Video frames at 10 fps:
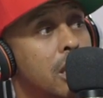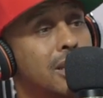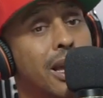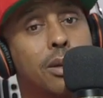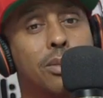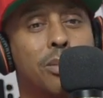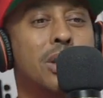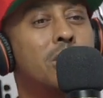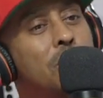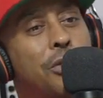It's like,
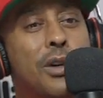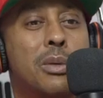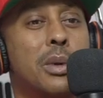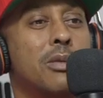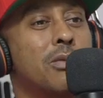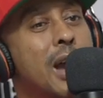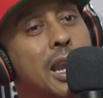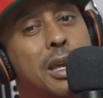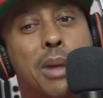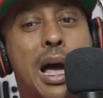bitch, you fuck with
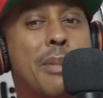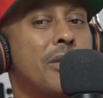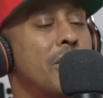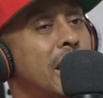Ronnie, Bobby,